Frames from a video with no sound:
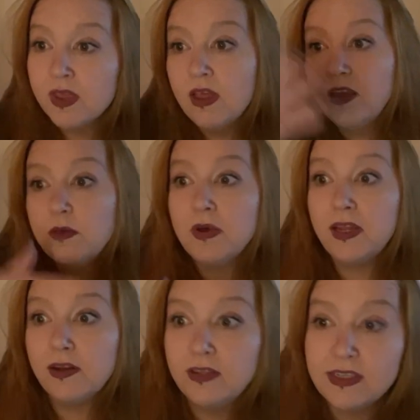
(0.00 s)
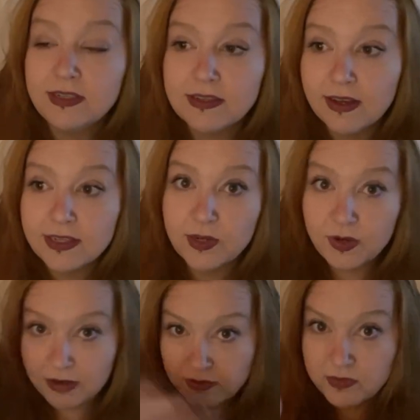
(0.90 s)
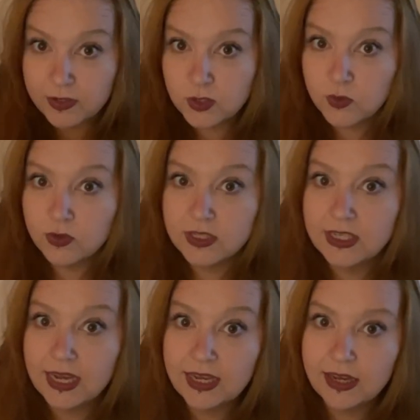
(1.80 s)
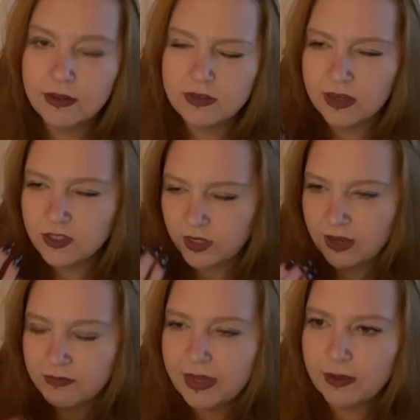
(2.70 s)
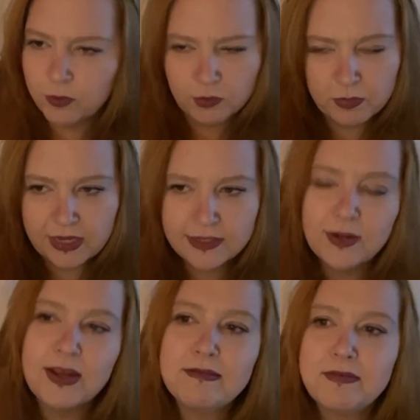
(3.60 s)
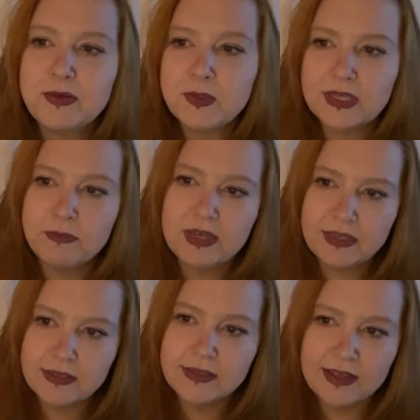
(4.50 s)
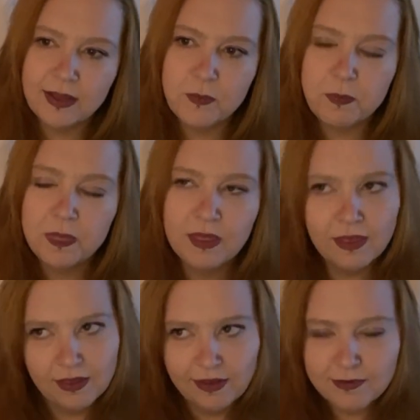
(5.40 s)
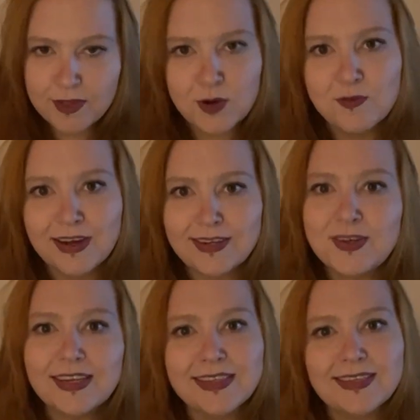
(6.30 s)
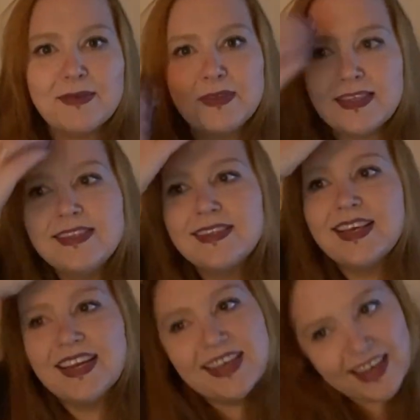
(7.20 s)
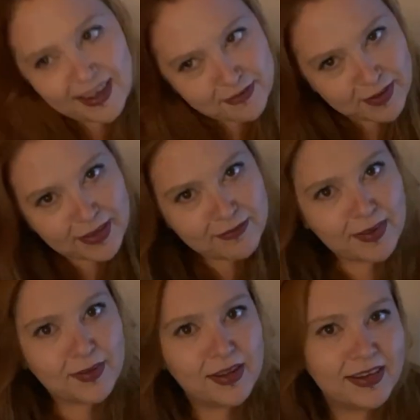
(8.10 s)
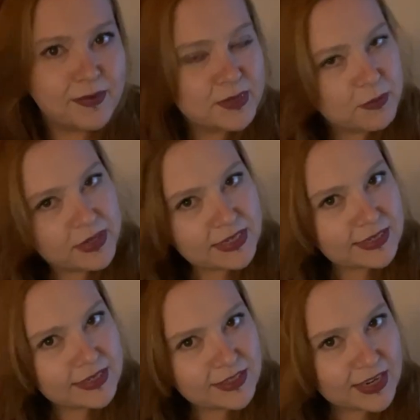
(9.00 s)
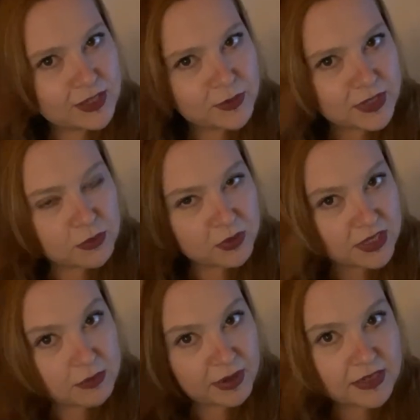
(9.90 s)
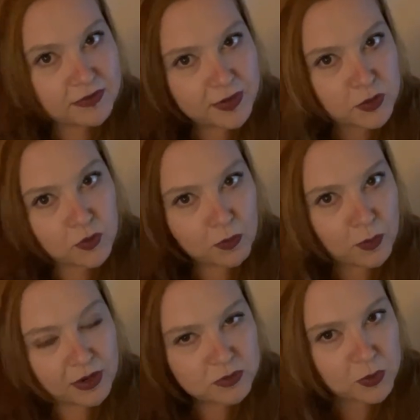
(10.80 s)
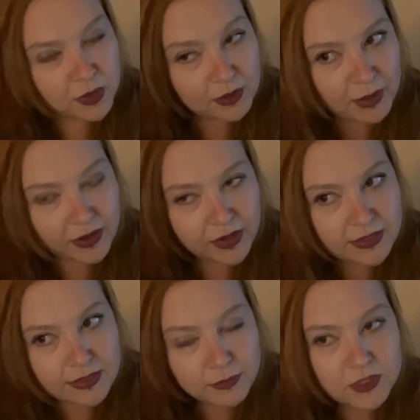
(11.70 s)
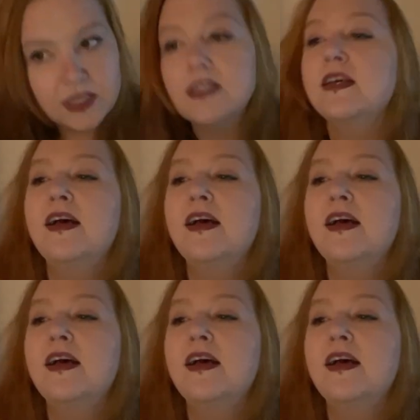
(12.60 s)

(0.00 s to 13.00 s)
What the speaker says: you might notice that I don't have a filter on today. I do have makeup on, but I don't have a filter because the whole radical acceptance thing. I felt like it was a bit disingenuous to put a space filter on when I'm talking about acceptance.